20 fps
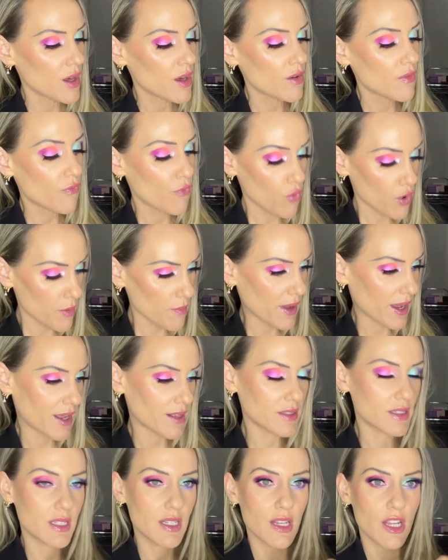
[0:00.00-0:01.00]
4
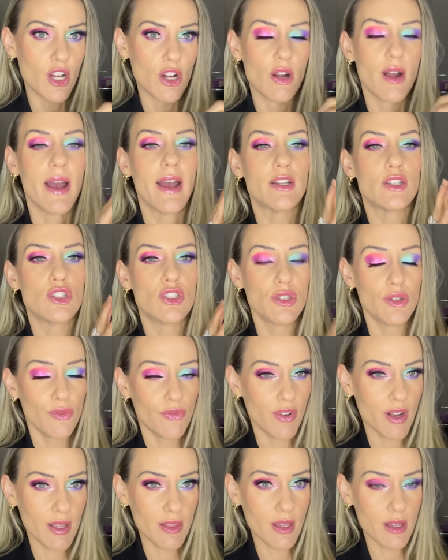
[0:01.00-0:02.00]
mattes in here. I do
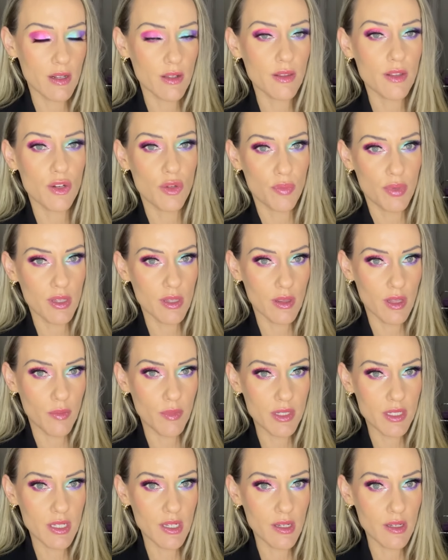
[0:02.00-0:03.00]
find that a little bit
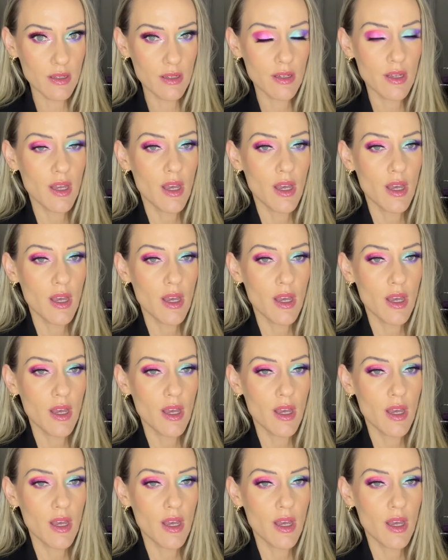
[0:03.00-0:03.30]
limiting,